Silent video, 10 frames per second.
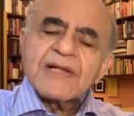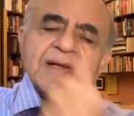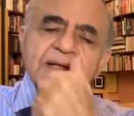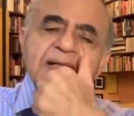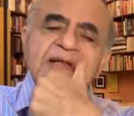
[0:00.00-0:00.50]

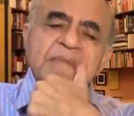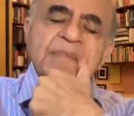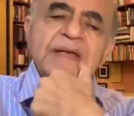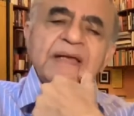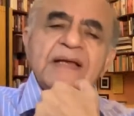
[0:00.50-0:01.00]
let him
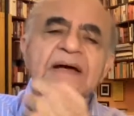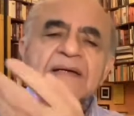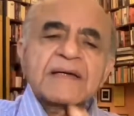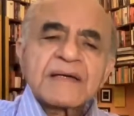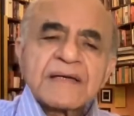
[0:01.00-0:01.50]
be.
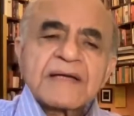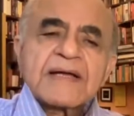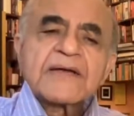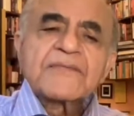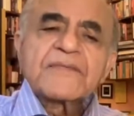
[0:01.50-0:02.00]

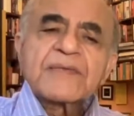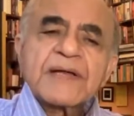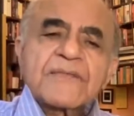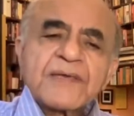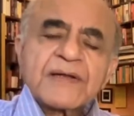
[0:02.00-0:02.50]

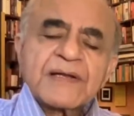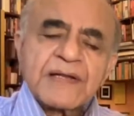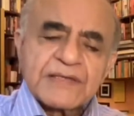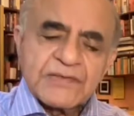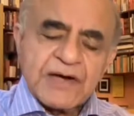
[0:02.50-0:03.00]

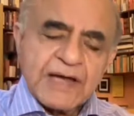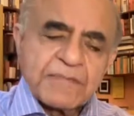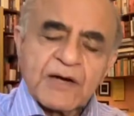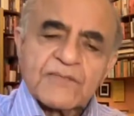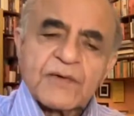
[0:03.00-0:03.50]
Let's try
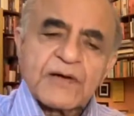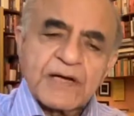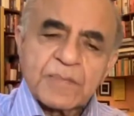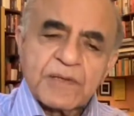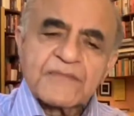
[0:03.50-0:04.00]
him out for a
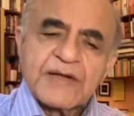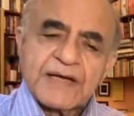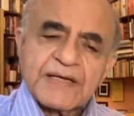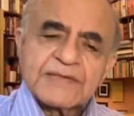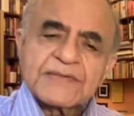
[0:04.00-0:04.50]
couple of
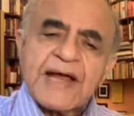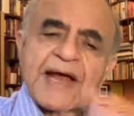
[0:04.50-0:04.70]
days.